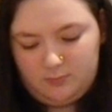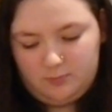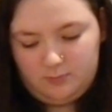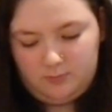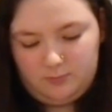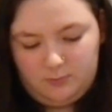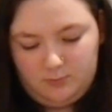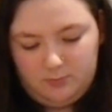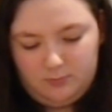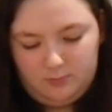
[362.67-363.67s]

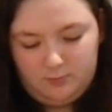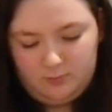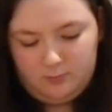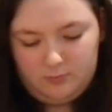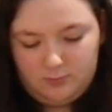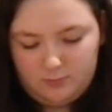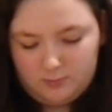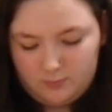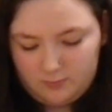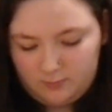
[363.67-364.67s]

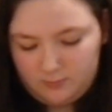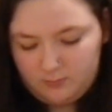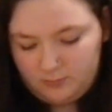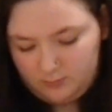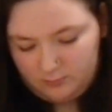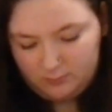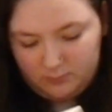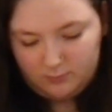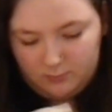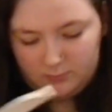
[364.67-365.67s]

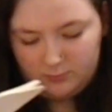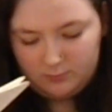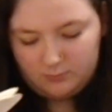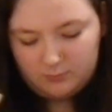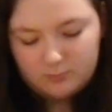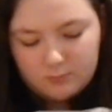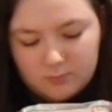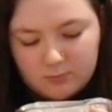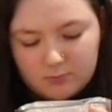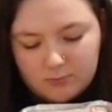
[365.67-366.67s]

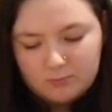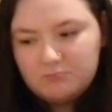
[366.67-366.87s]
(no one is talking)